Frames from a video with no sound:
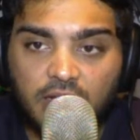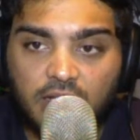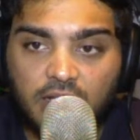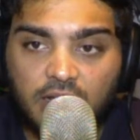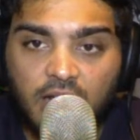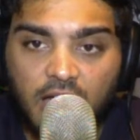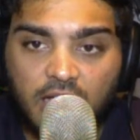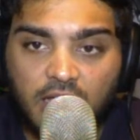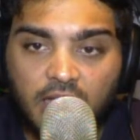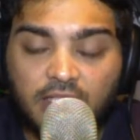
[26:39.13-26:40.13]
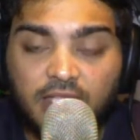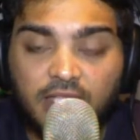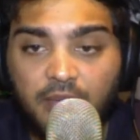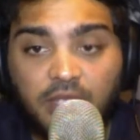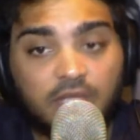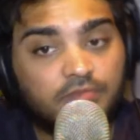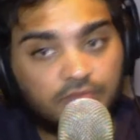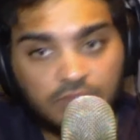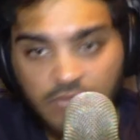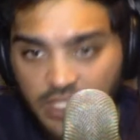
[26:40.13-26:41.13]
luck and timing.
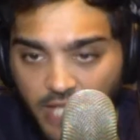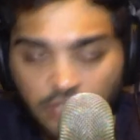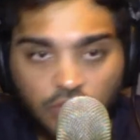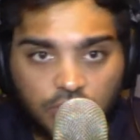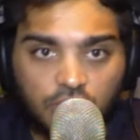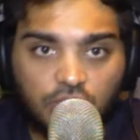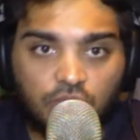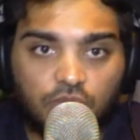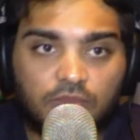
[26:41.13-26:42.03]
That's also true.